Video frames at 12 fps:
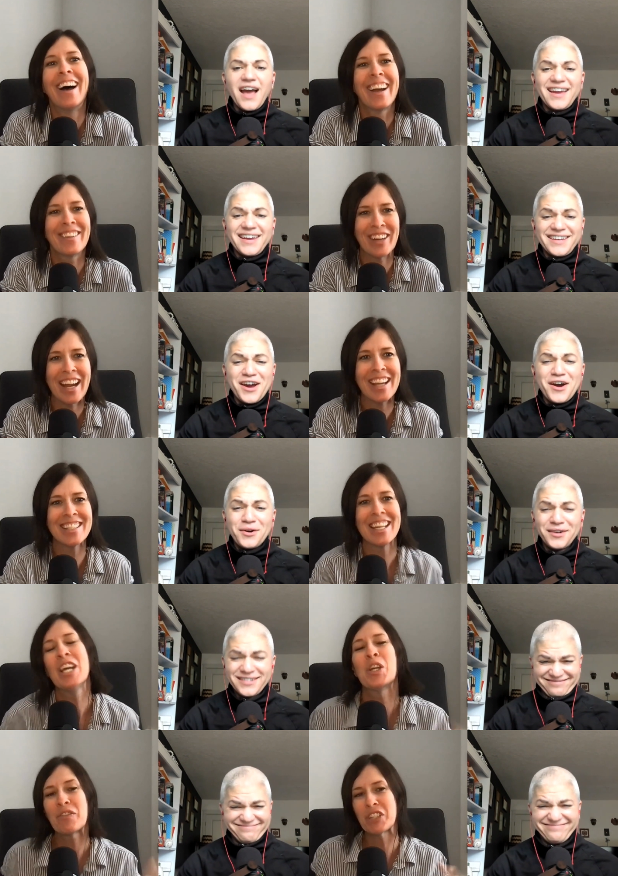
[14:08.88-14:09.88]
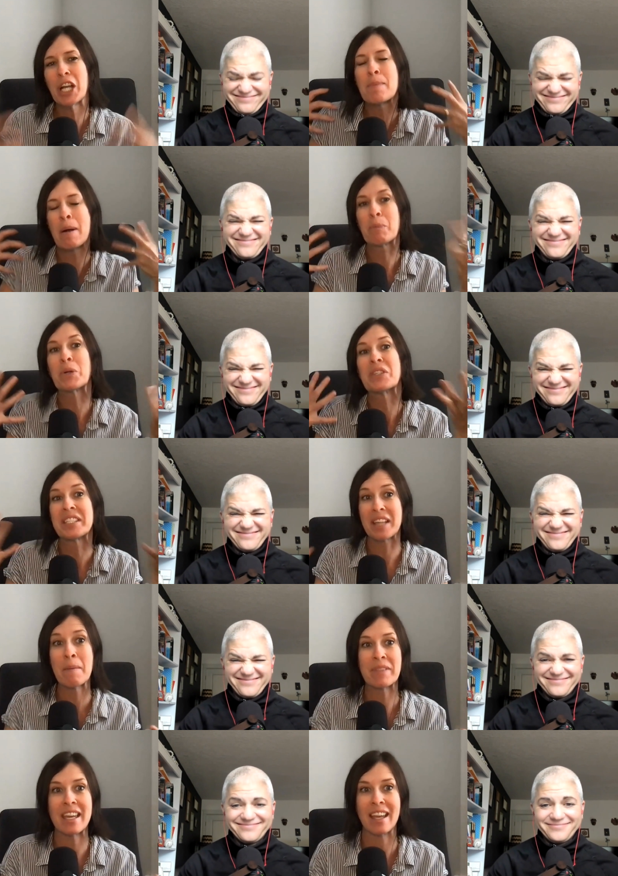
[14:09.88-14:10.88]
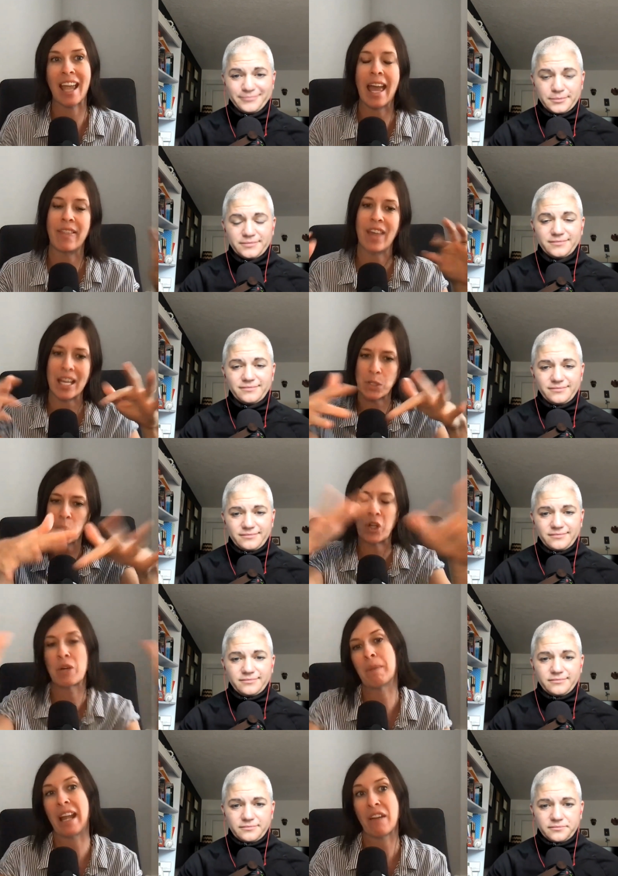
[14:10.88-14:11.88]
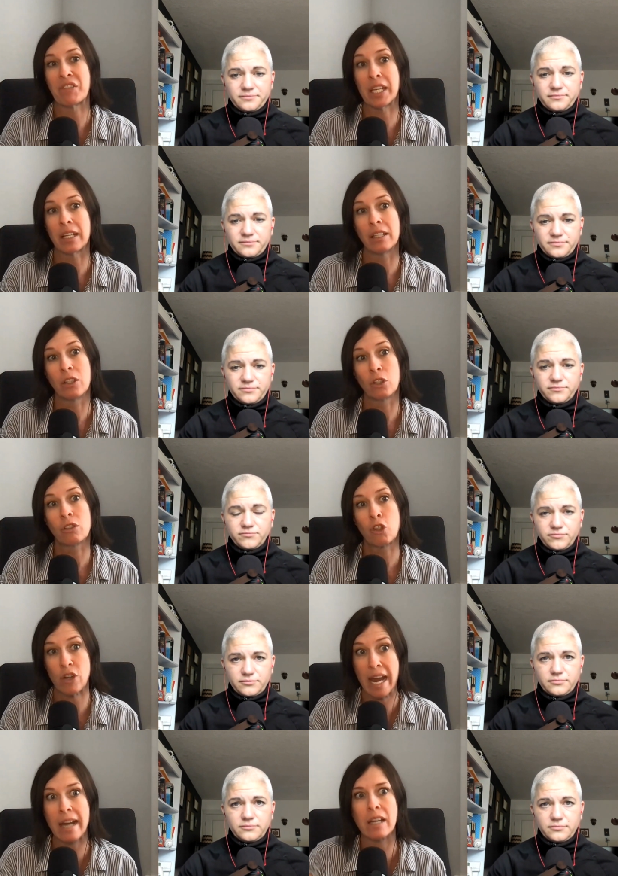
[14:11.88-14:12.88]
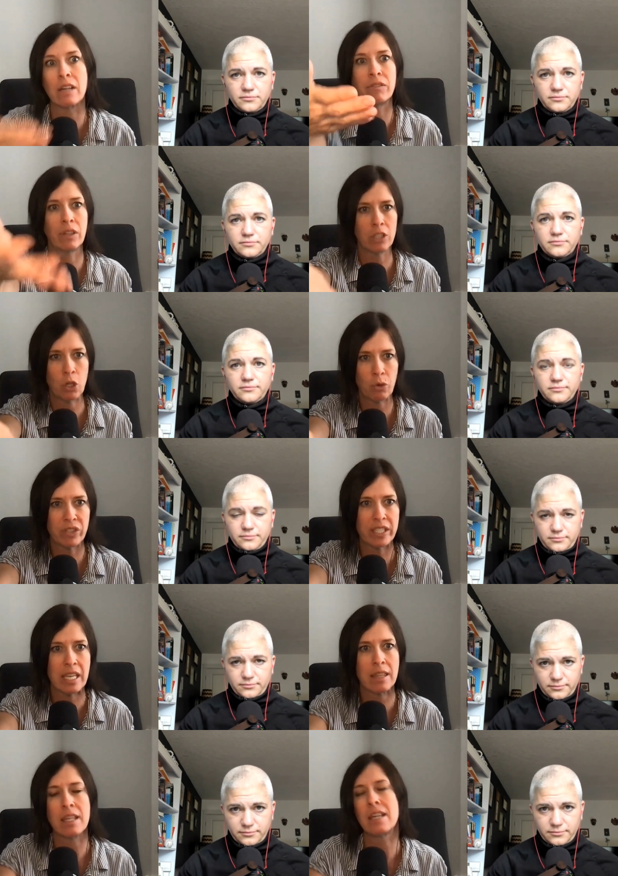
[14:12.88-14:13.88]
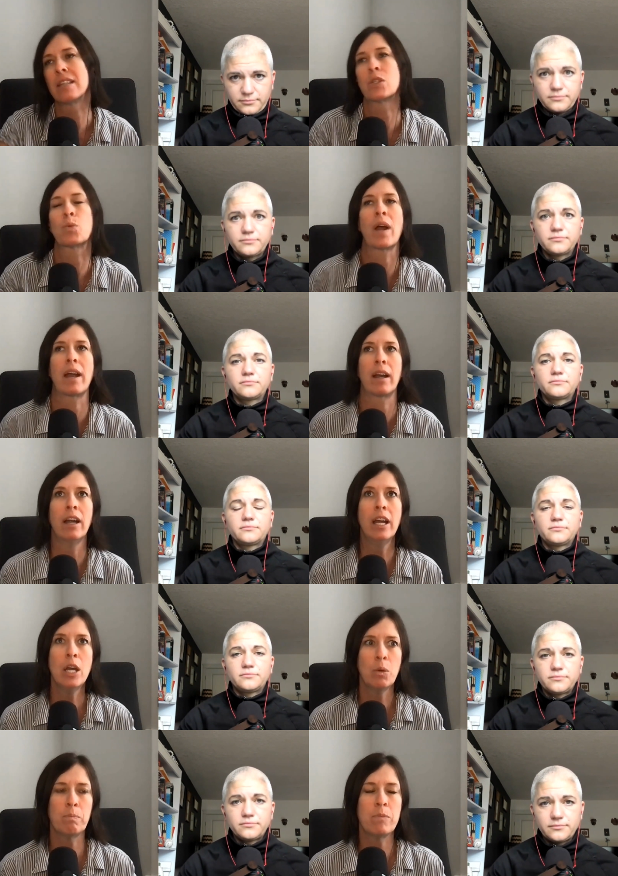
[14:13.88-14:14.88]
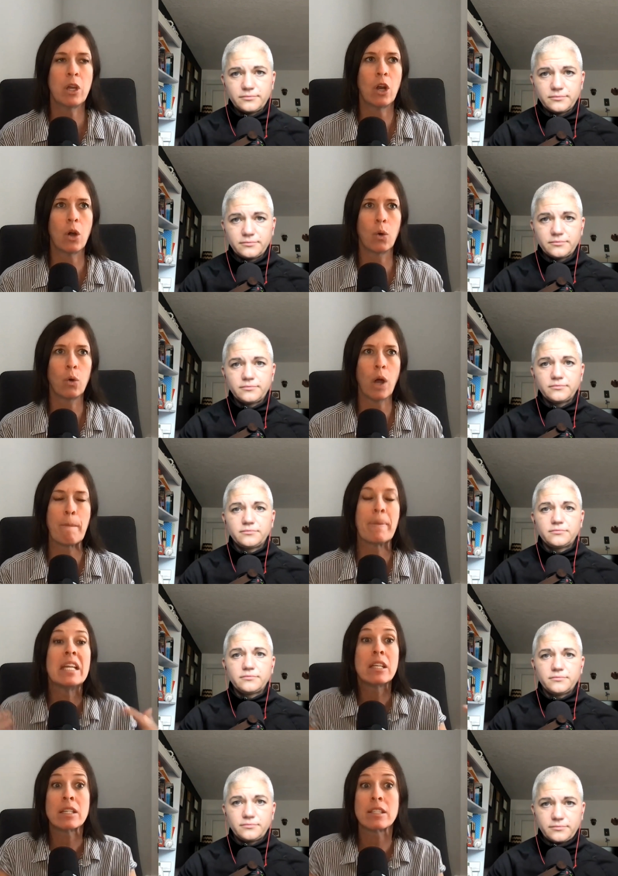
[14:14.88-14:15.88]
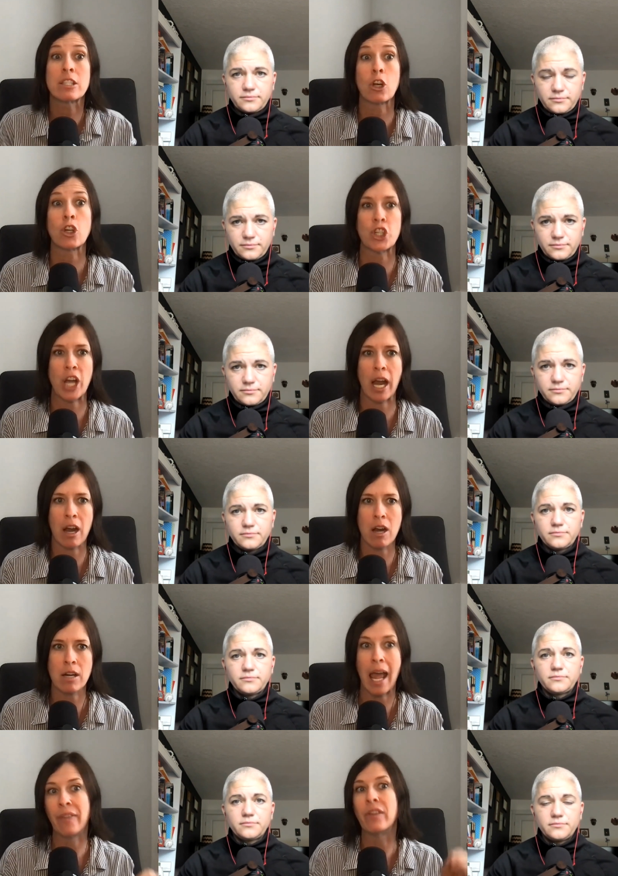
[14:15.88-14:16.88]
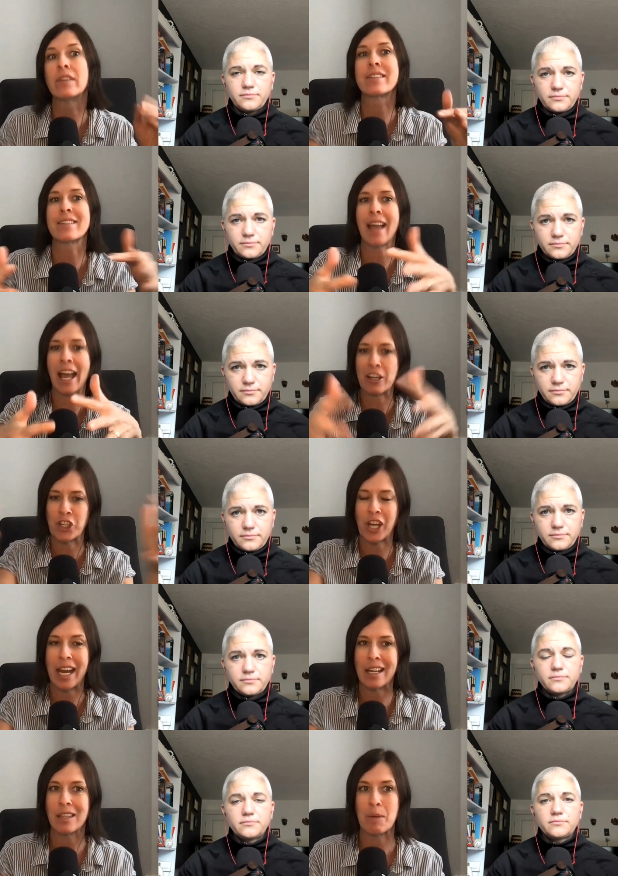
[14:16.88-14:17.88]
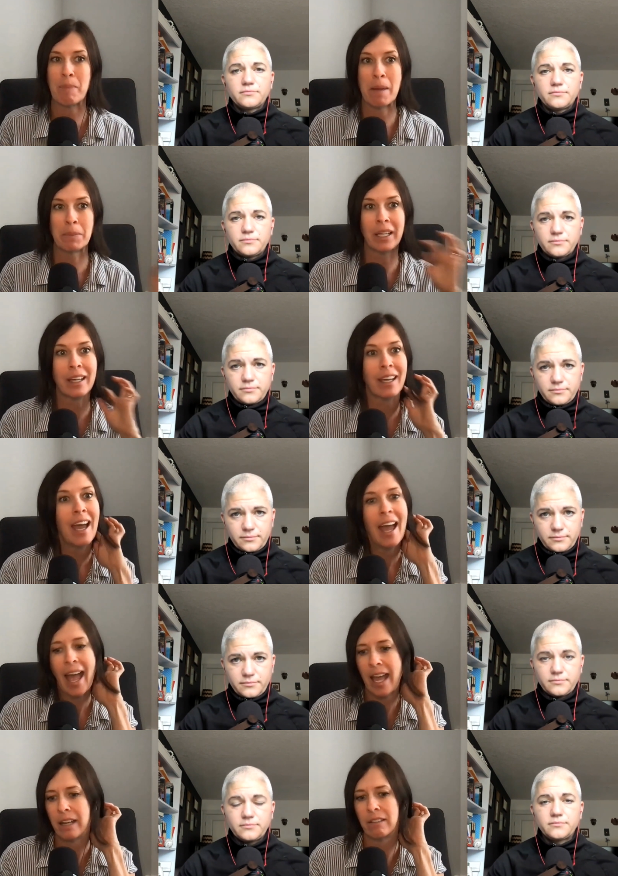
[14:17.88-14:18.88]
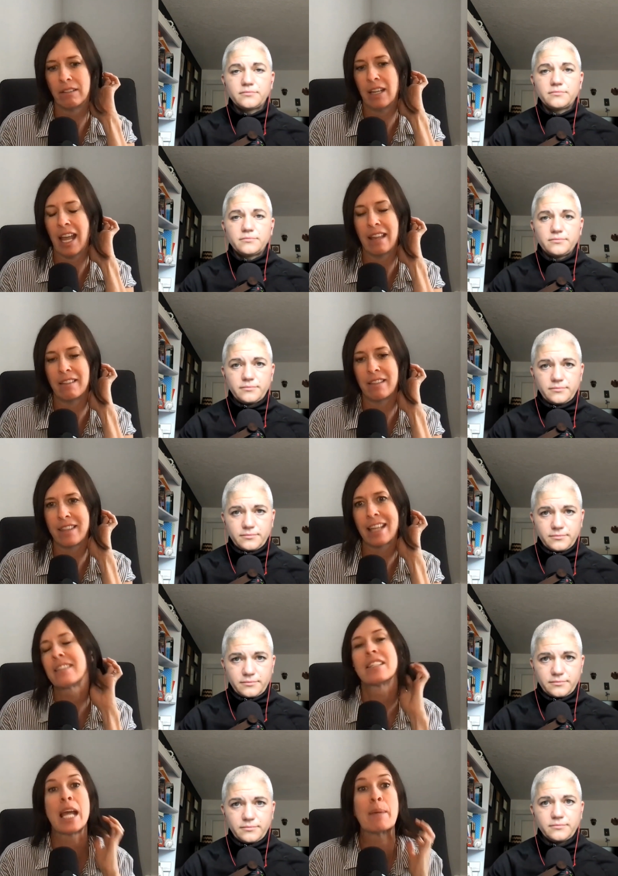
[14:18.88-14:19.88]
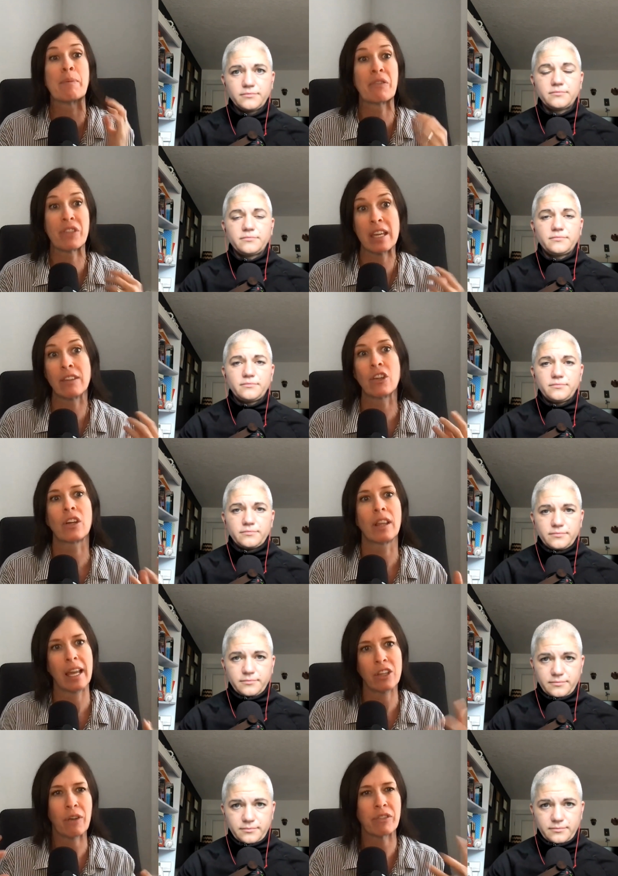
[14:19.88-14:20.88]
Speaker 1: right? You have to come up with something. And that's where you might have to get a little creative. You've seen this where you know opinions are shared and it's educating the public and and that's the type of thing that you're you